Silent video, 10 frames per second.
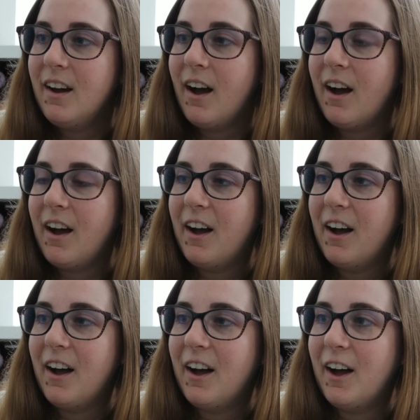
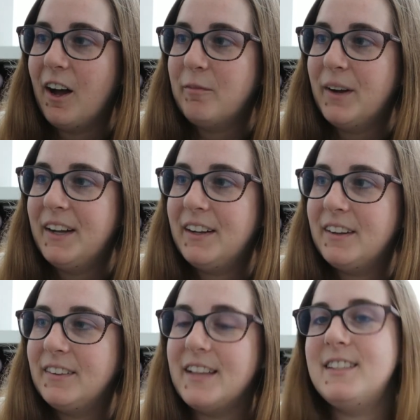Um,
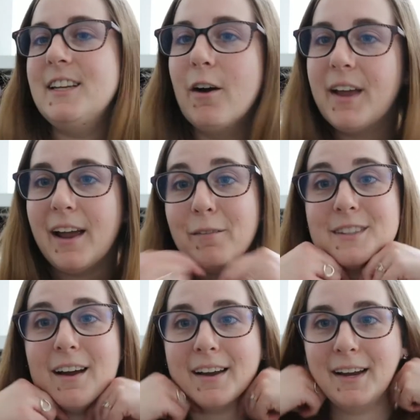let's see. Okay, I was
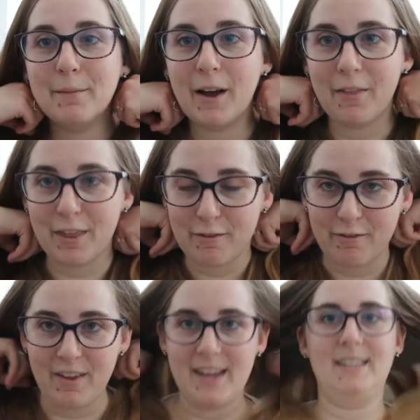talking about the
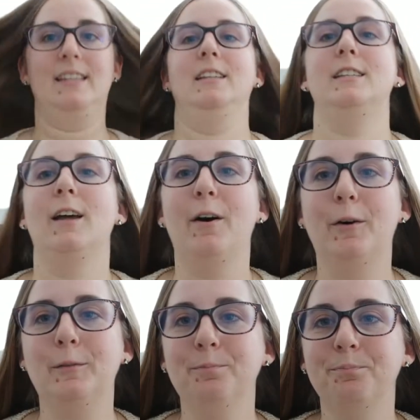fit.
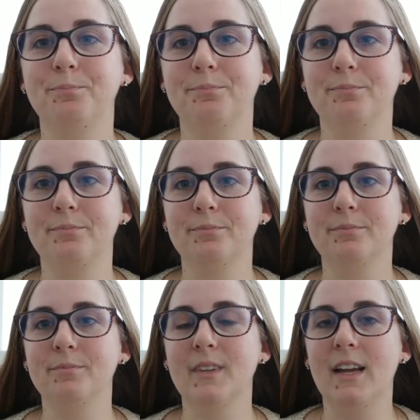So
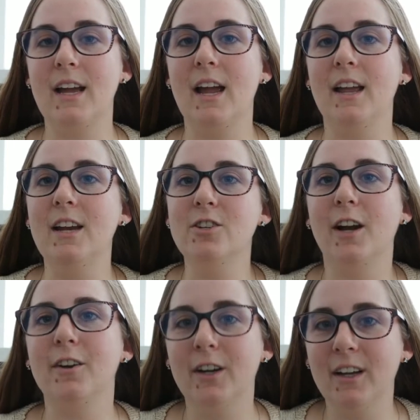in
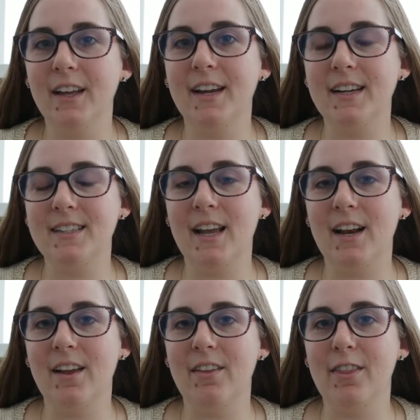general, like I
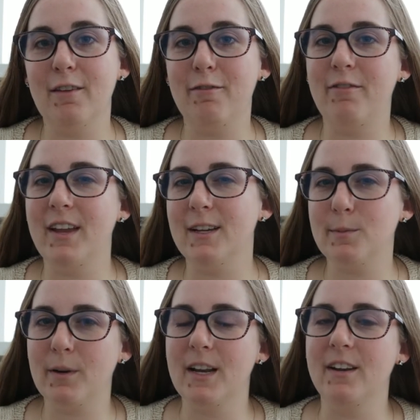said, the fit is
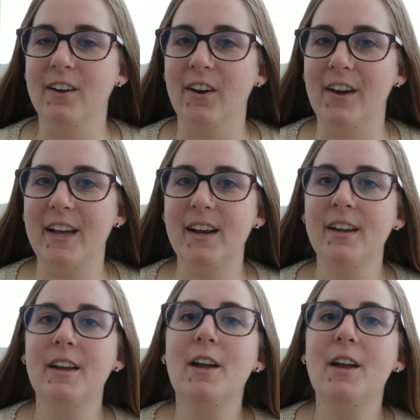pretty good,